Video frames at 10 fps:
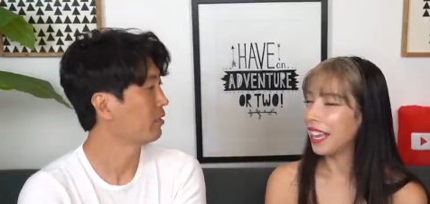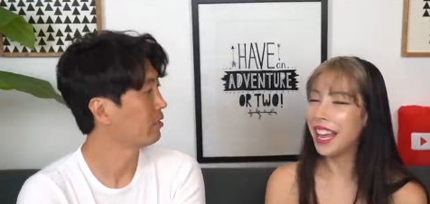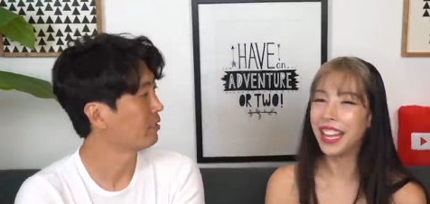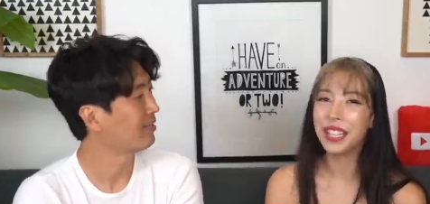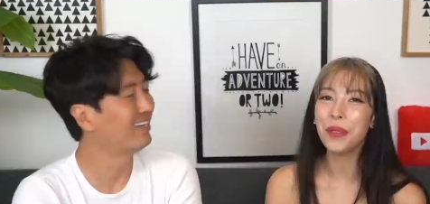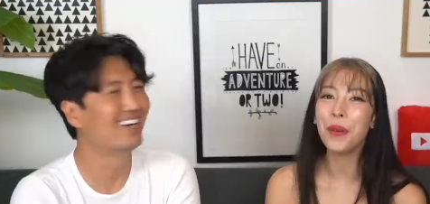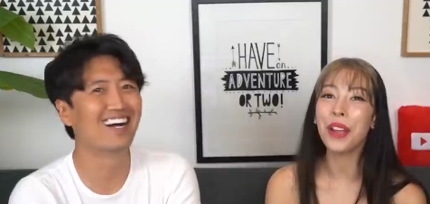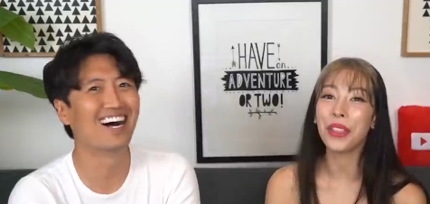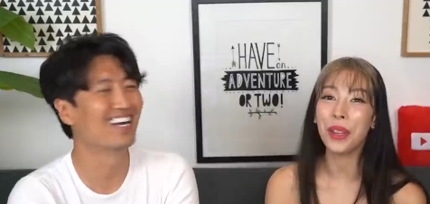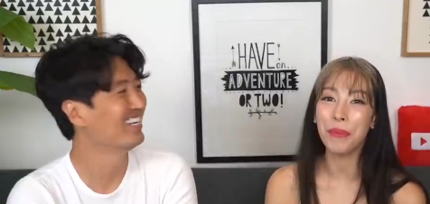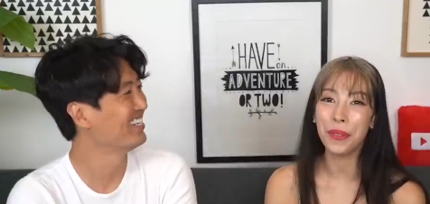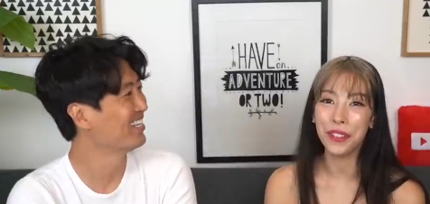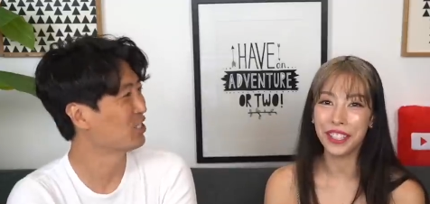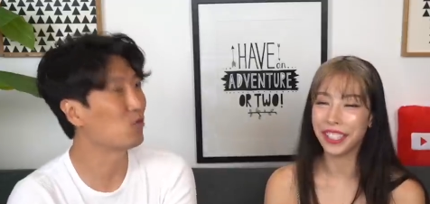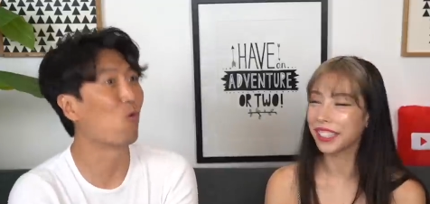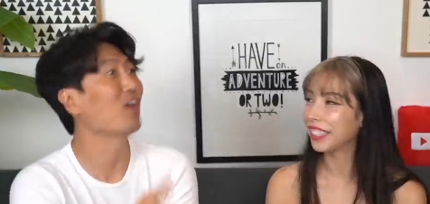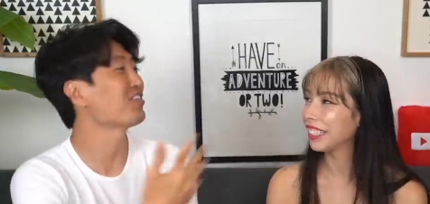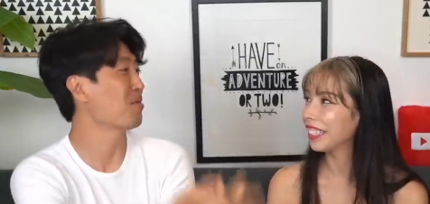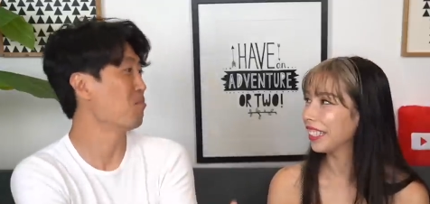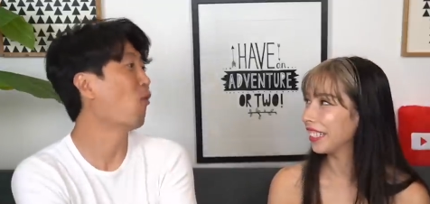Speaker 1: you want them more. you
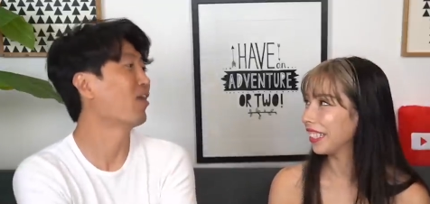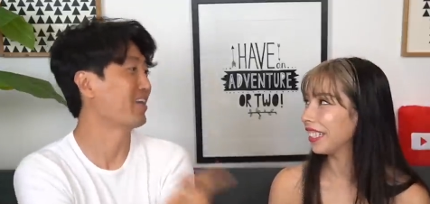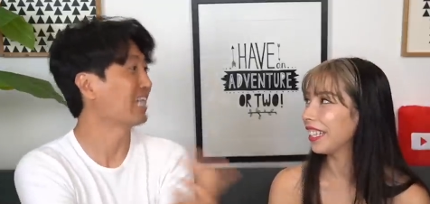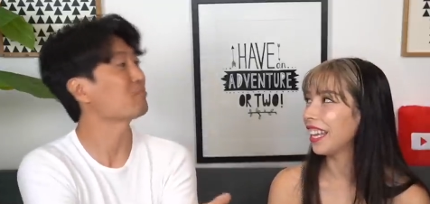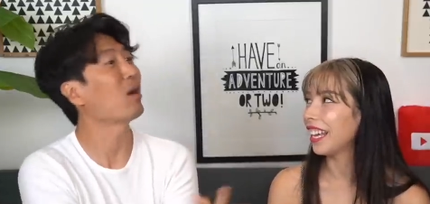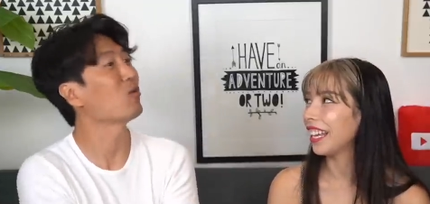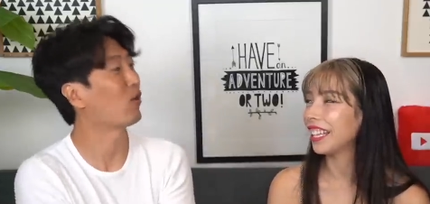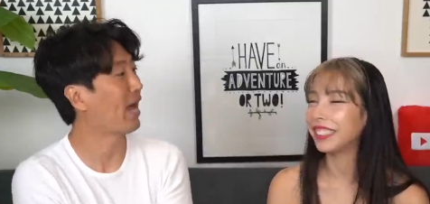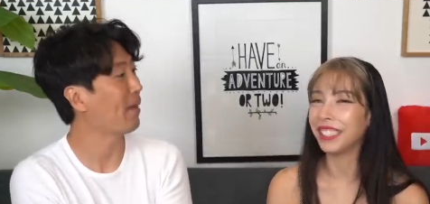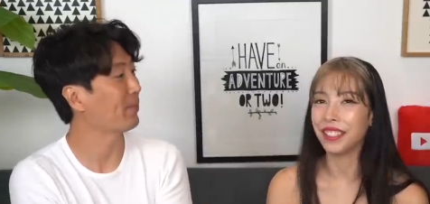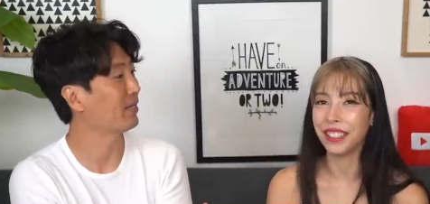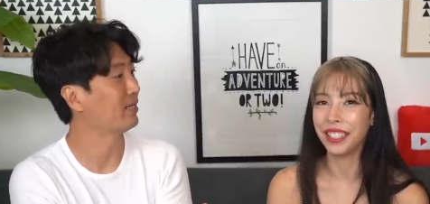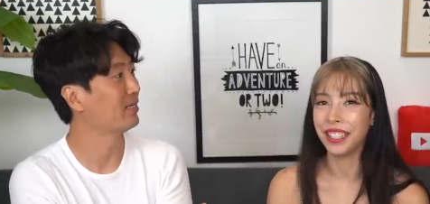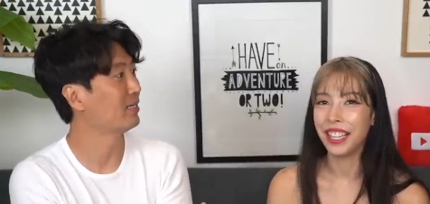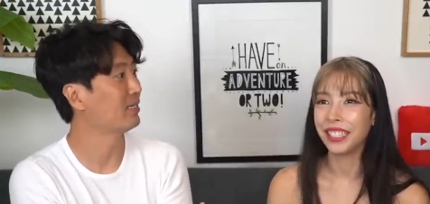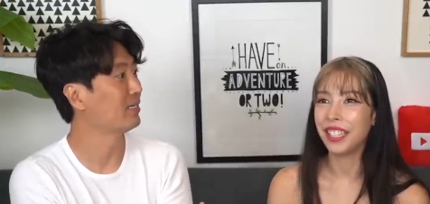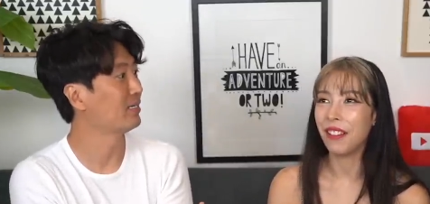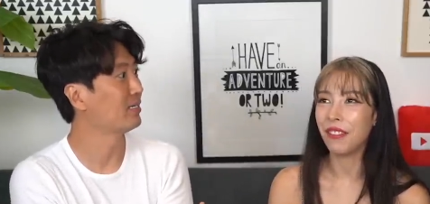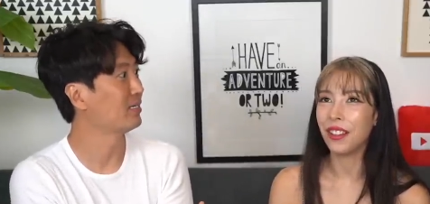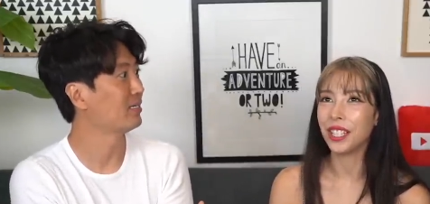want them more. That's yeah, probably what happened.
Speaker 2: It's
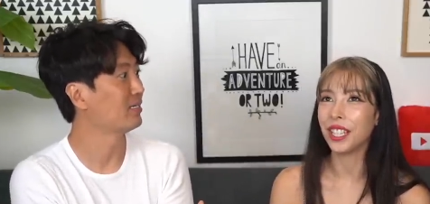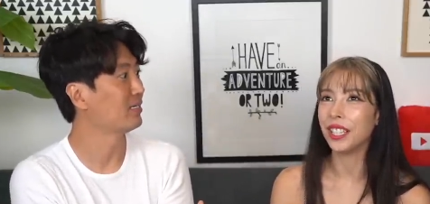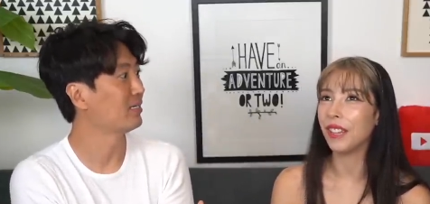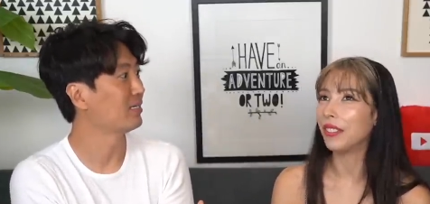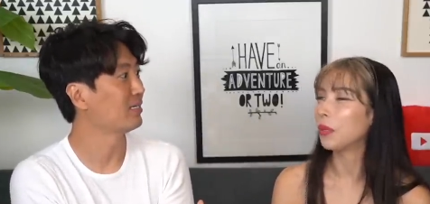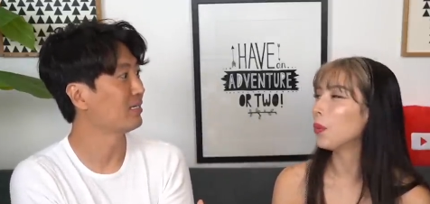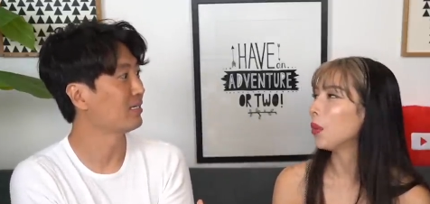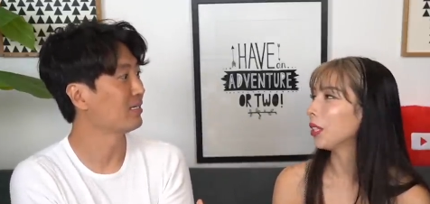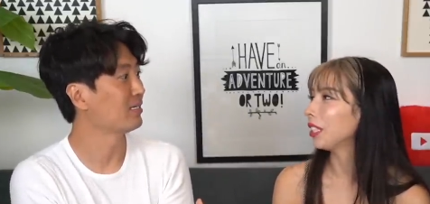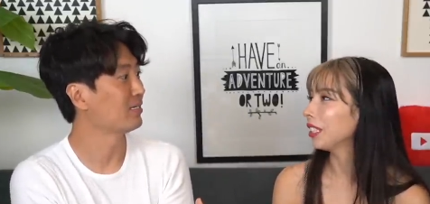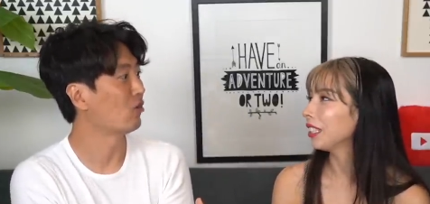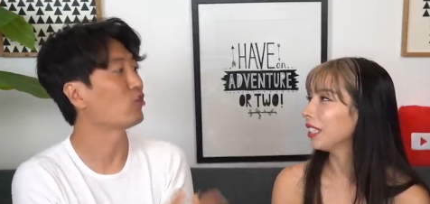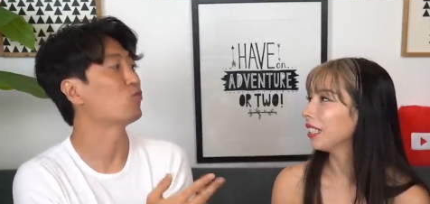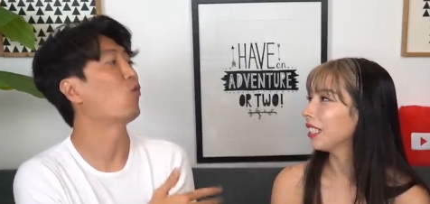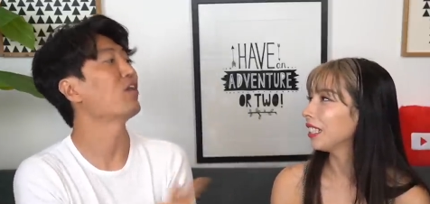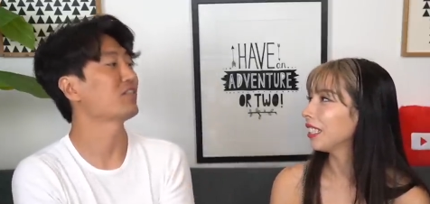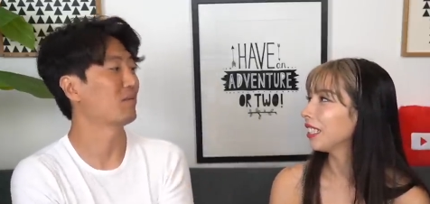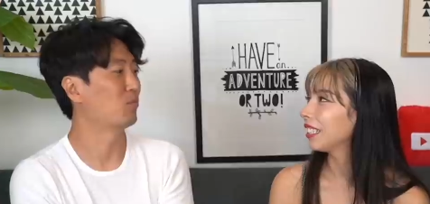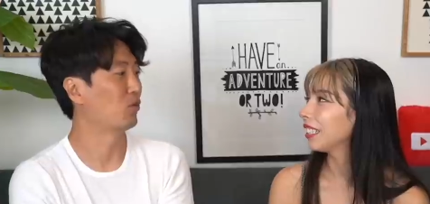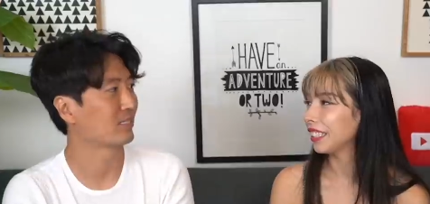not falling in love. It's want.
Speaker 1: Oh, you want
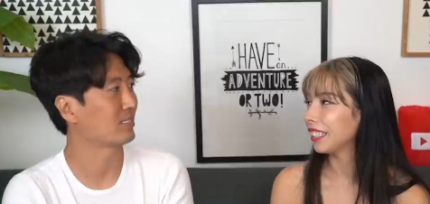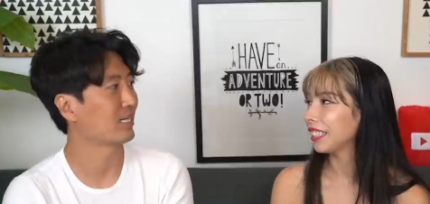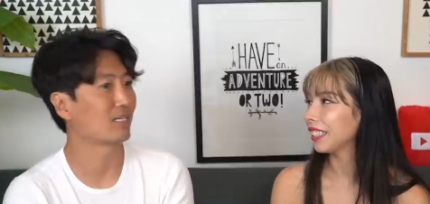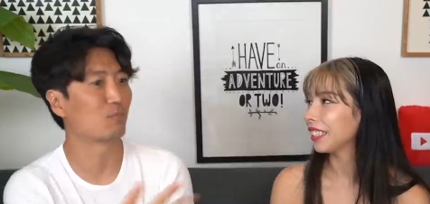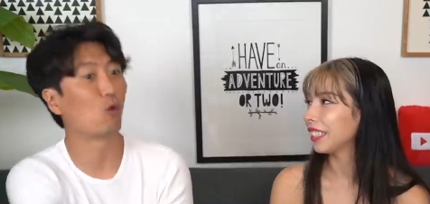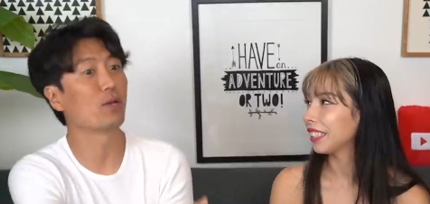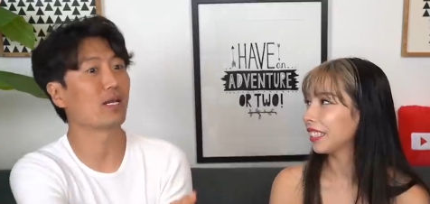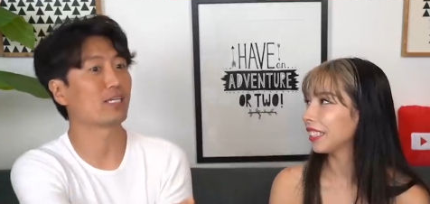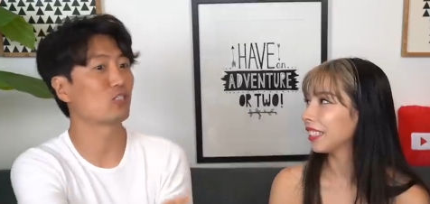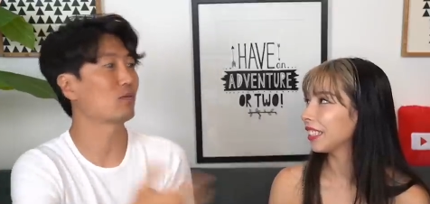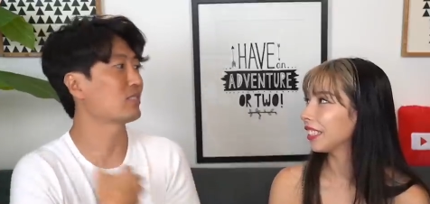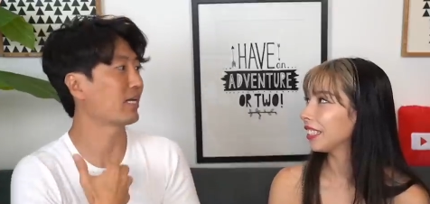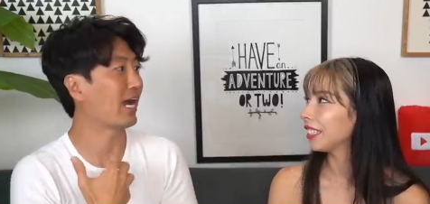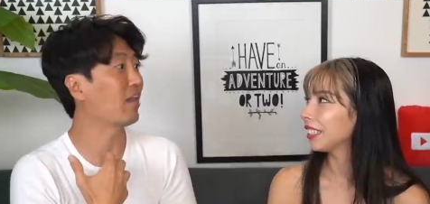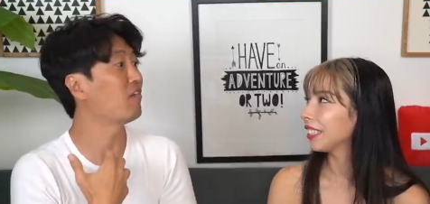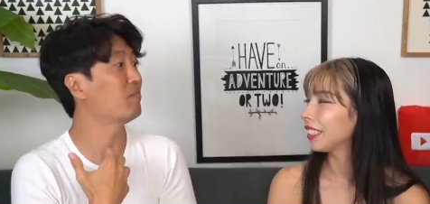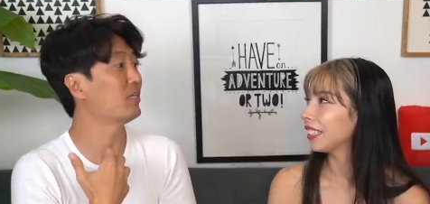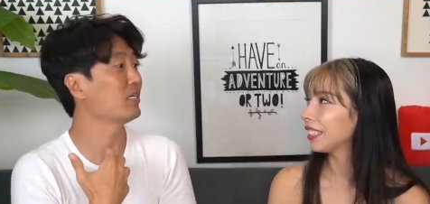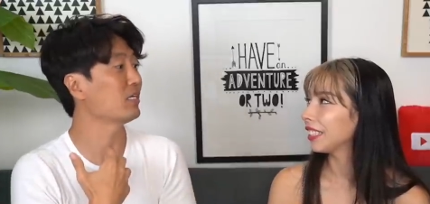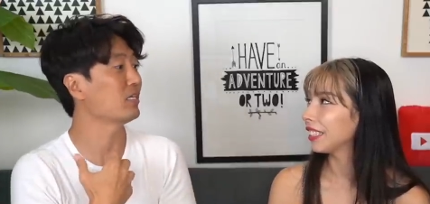them more. It's like the moment like Subaru's like, I love
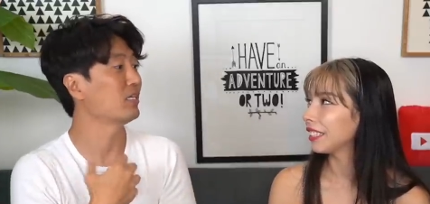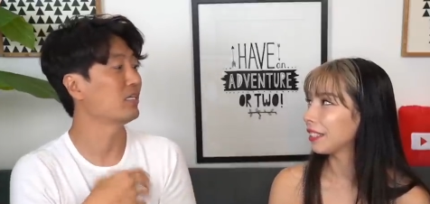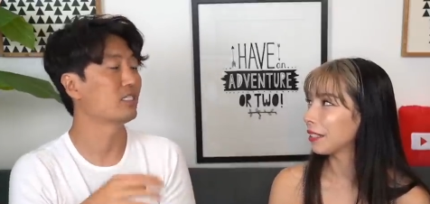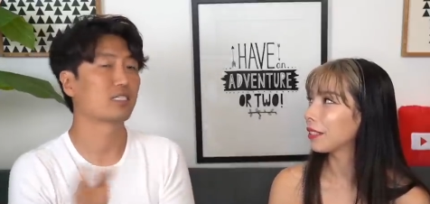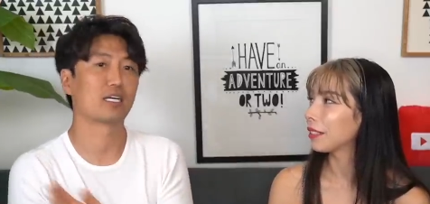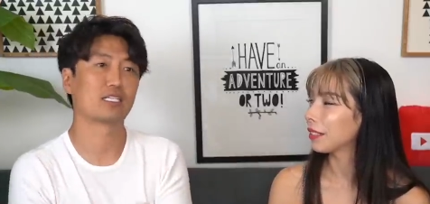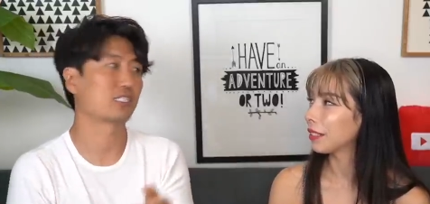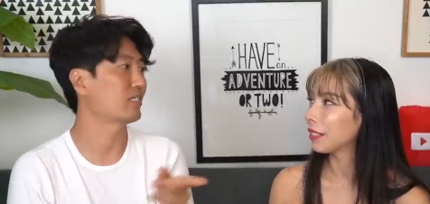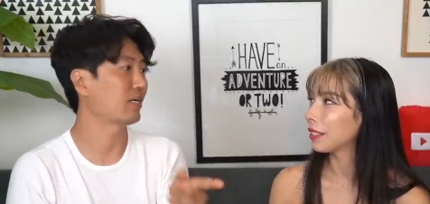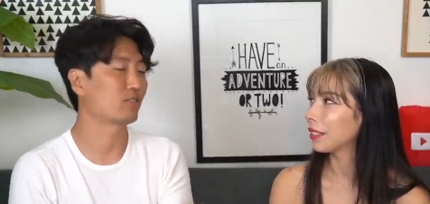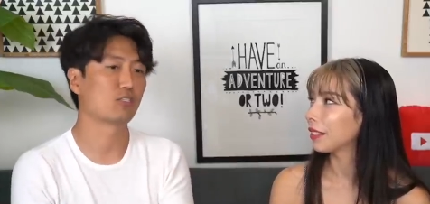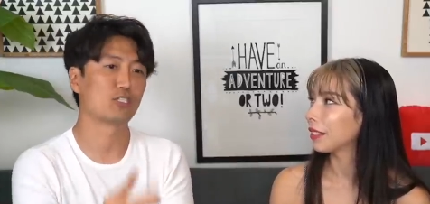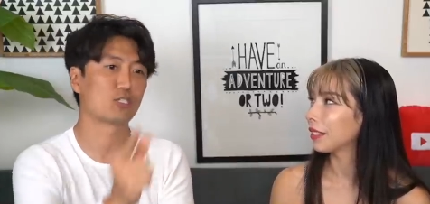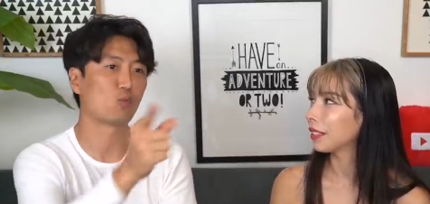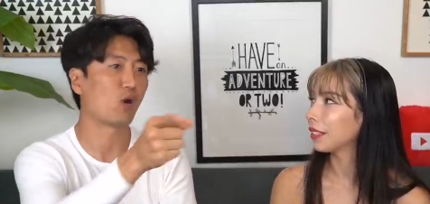Amelia. It's like she's like, dude, just